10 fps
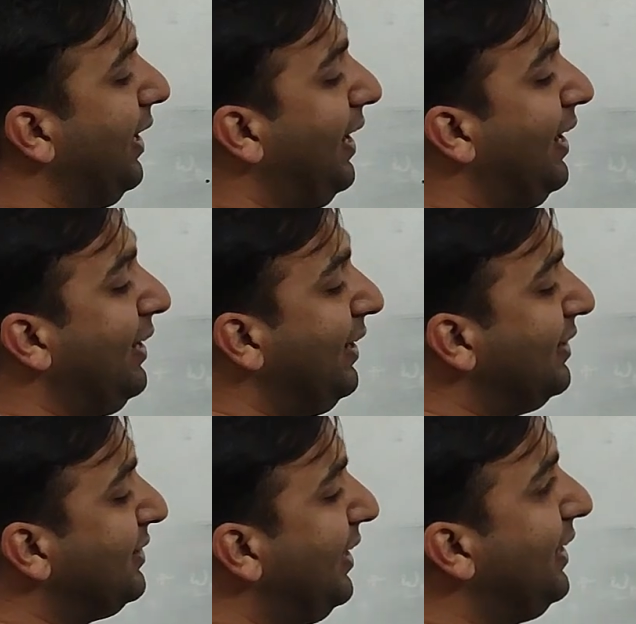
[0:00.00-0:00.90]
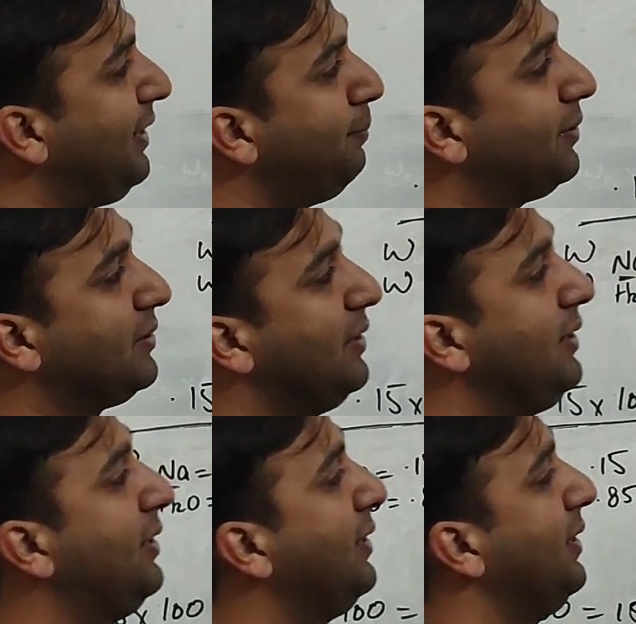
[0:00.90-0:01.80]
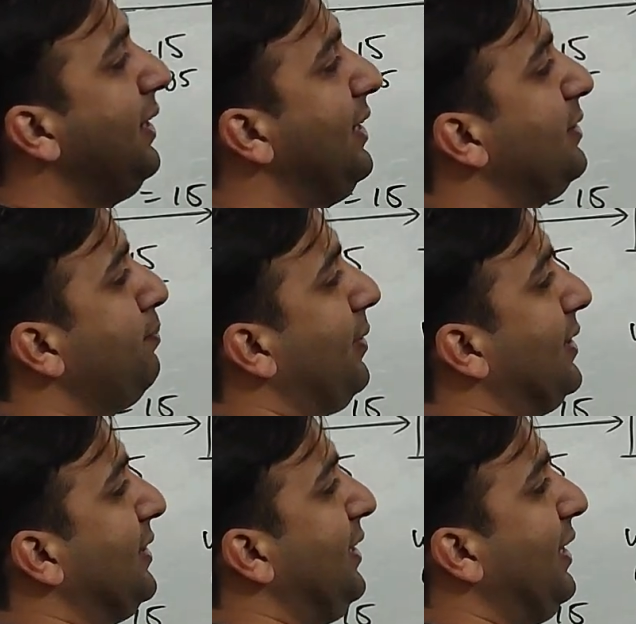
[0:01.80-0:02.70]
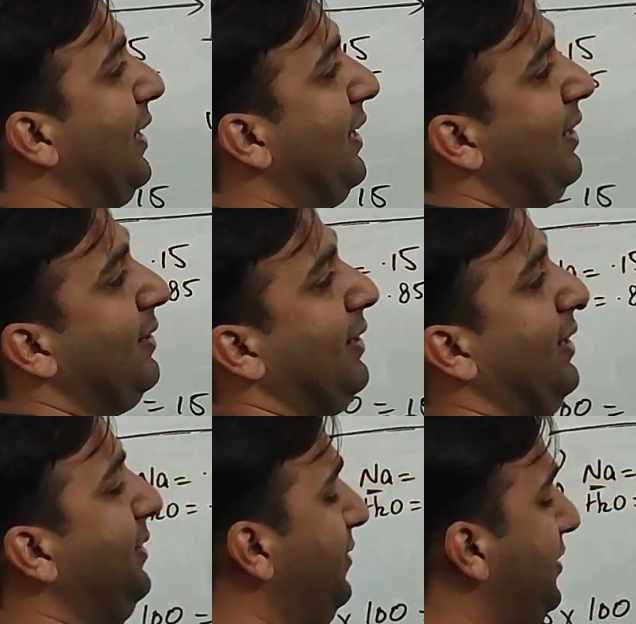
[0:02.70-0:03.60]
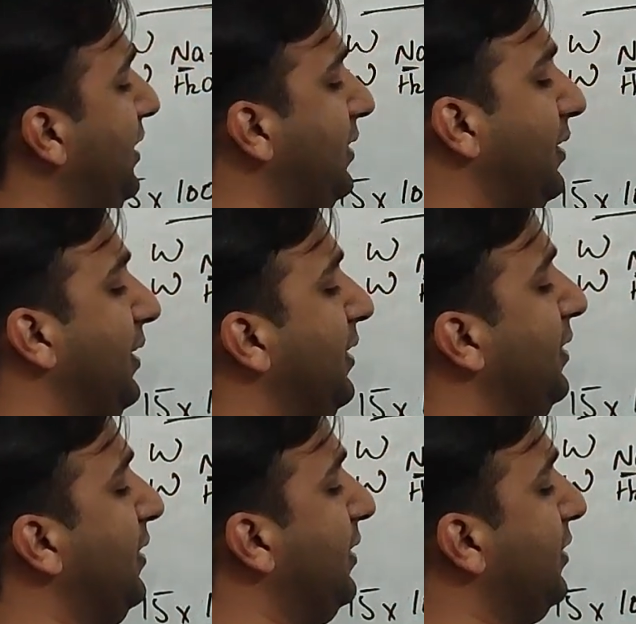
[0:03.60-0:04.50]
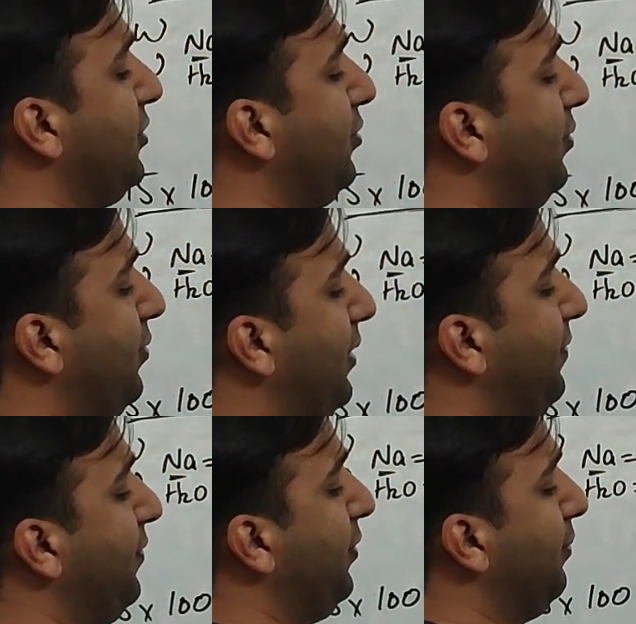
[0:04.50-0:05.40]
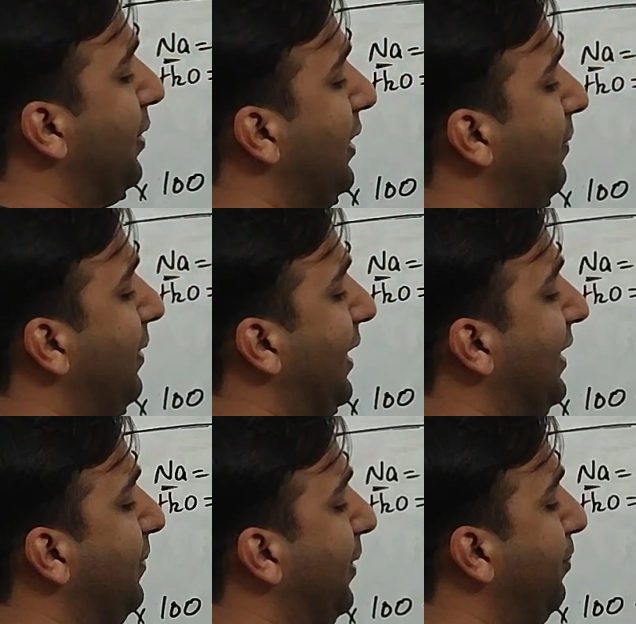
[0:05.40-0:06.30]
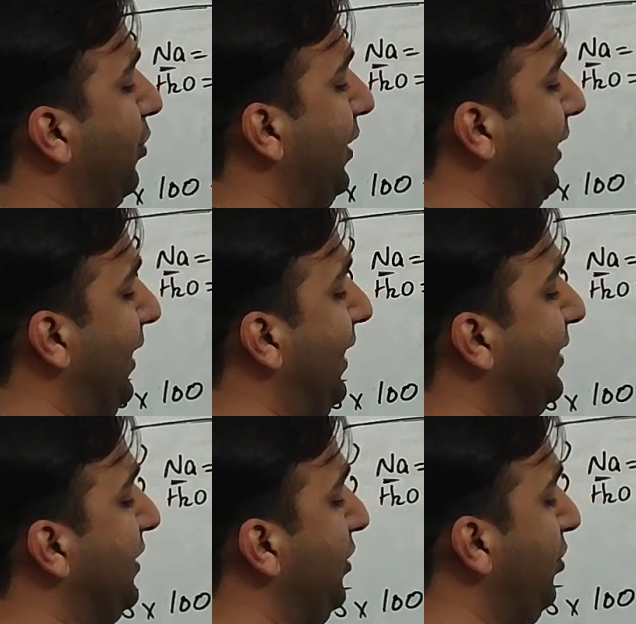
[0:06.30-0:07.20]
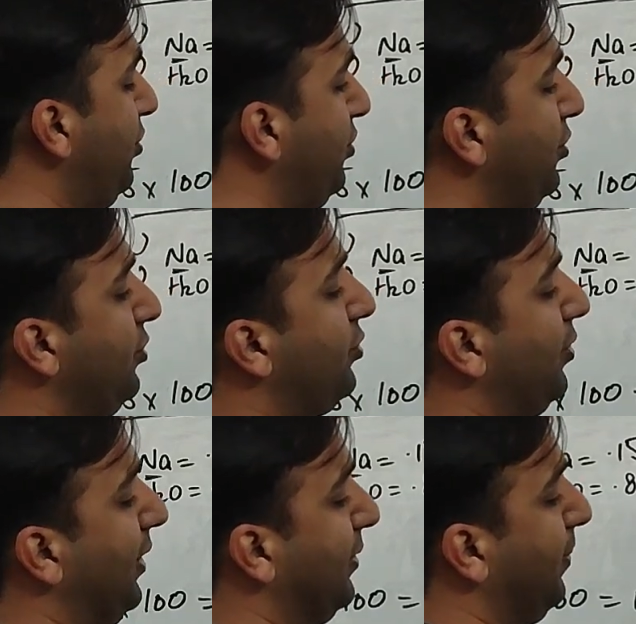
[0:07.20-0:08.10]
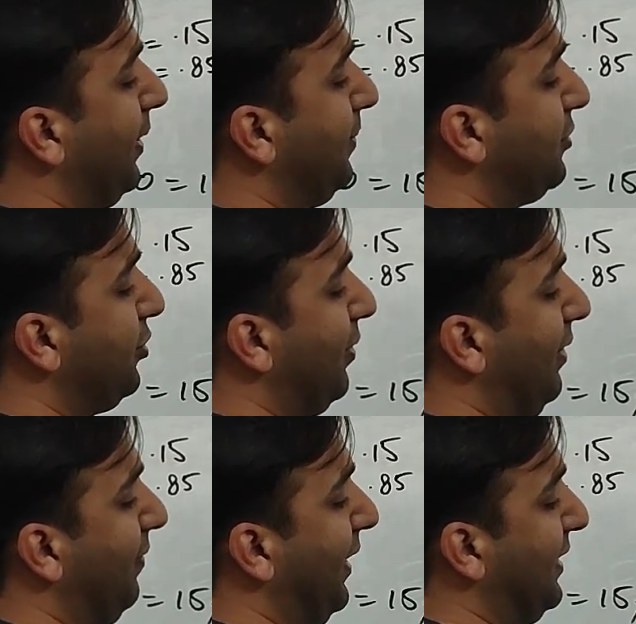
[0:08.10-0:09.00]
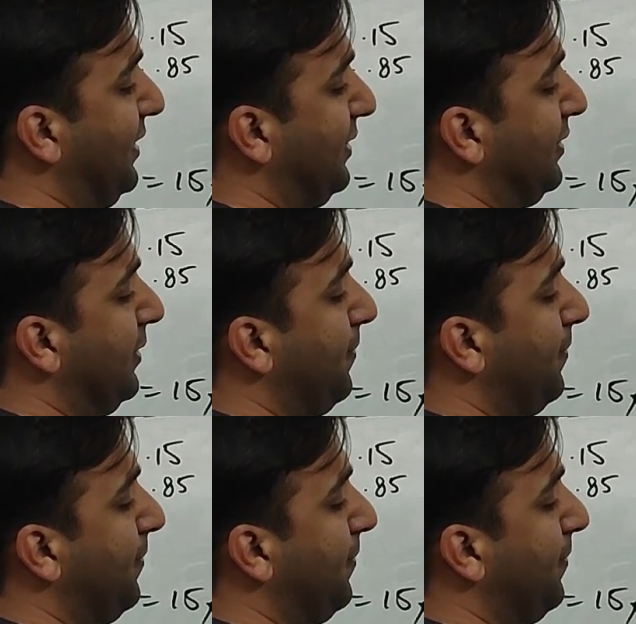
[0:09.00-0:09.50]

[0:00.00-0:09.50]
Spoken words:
and its 80% is present here in C3. So if we multiply it by 0.80, so it becomes 12 kgs.